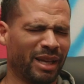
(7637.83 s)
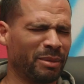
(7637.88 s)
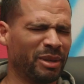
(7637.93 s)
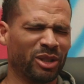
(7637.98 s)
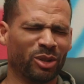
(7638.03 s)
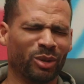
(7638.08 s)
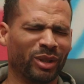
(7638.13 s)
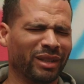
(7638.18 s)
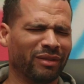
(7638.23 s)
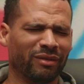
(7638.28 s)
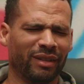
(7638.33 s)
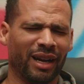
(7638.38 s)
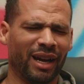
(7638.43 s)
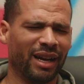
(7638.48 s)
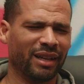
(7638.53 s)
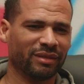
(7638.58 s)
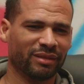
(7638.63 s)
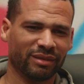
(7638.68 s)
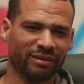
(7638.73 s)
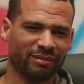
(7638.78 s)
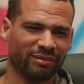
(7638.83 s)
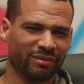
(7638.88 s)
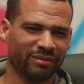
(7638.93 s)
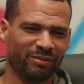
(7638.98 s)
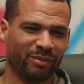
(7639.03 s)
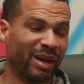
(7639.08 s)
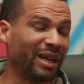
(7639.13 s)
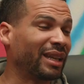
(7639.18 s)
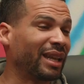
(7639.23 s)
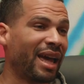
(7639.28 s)
Gave me 25.
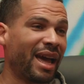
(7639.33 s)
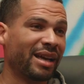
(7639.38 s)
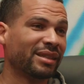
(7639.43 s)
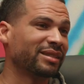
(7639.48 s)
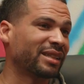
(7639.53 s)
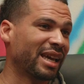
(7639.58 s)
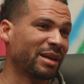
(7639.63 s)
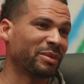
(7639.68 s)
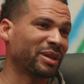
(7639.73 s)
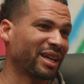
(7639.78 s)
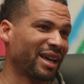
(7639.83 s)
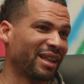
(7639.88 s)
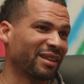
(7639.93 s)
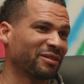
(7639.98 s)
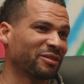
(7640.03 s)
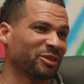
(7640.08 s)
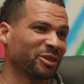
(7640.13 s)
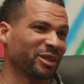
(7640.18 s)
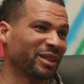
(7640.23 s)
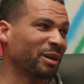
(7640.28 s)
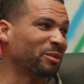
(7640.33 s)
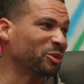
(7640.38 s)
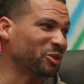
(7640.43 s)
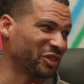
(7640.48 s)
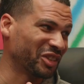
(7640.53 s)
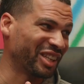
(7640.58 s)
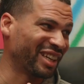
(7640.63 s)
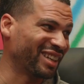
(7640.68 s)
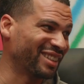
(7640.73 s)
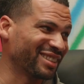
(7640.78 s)
My last game in California, I
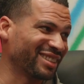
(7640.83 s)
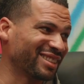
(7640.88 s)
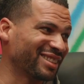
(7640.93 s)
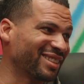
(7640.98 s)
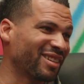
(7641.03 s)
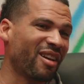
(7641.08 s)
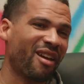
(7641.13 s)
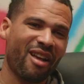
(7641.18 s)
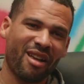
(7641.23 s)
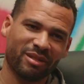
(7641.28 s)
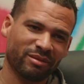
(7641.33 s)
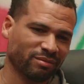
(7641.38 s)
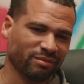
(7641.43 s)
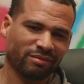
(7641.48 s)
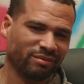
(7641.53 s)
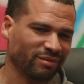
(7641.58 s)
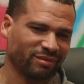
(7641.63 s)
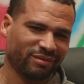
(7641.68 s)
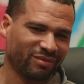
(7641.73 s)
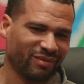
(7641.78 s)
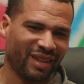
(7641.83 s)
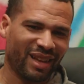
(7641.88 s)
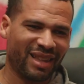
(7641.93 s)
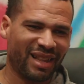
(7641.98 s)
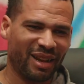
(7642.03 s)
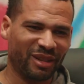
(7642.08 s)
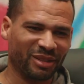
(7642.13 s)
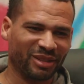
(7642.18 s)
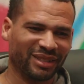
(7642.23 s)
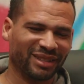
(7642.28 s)
moved to Kansas.
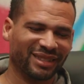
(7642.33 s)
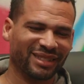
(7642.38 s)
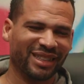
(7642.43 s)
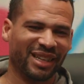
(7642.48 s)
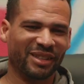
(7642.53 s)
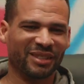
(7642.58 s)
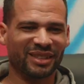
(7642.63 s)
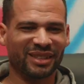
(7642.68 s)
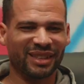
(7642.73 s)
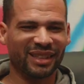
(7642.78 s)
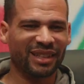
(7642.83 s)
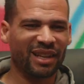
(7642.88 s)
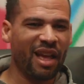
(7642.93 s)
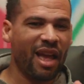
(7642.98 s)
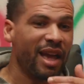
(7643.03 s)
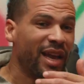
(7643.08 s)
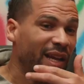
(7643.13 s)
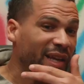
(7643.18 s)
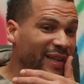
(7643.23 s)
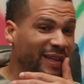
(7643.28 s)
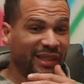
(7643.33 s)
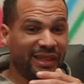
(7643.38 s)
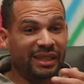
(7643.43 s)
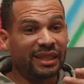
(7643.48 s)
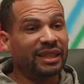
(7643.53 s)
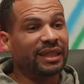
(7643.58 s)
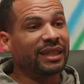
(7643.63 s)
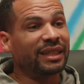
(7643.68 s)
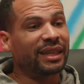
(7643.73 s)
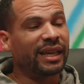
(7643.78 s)
That was it. And then
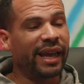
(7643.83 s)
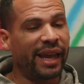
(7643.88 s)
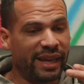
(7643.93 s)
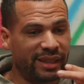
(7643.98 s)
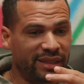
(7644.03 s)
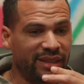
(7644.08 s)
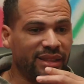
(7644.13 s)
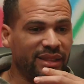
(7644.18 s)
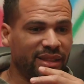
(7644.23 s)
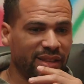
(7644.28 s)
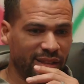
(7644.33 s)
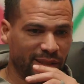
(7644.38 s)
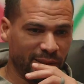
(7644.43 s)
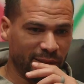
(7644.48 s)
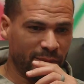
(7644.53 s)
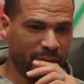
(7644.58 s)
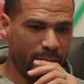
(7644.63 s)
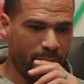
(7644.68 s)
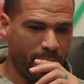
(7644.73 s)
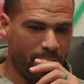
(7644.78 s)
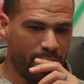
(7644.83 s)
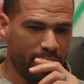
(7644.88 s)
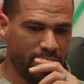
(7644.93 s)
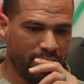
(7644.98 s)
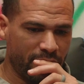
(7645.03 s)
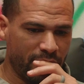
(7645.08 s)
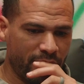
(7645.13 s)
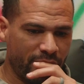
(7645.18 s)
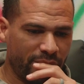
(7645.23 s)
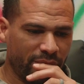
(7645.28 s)
in Kansas though,
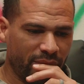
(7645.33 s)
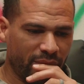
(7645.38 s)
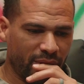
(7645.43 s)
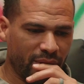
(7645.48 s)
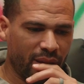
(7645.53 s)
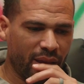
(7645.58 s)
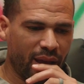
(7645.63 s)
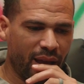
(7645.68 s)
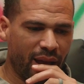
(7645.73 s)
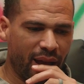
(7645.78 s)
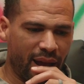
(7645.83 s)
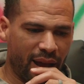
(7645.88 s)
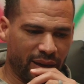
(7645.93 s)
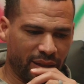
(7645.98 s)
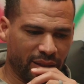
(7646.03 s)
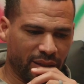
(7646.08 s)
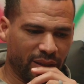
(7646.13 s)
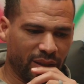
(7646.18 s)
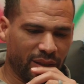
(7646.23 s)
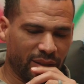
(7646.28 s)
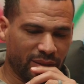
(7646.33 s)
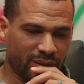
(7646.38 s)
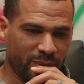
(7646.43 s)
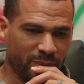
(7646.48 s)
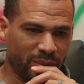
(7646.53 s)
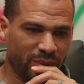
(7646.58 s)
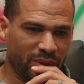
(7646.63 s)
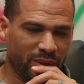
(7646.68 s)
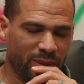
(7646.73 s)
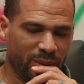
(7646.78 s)
I had to guard
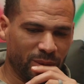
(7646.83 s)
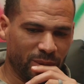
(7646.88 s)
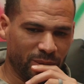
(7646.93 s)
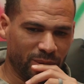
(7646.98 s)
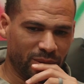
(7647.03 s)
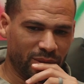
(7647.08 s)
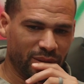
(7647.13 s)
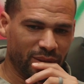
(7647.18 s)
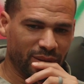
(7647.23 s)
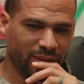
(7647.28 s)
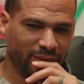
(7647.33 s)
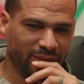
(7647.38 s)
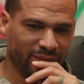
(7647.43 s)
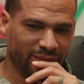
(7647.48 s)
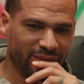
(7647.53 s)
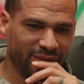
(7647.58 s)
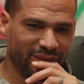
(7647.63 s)
some dudes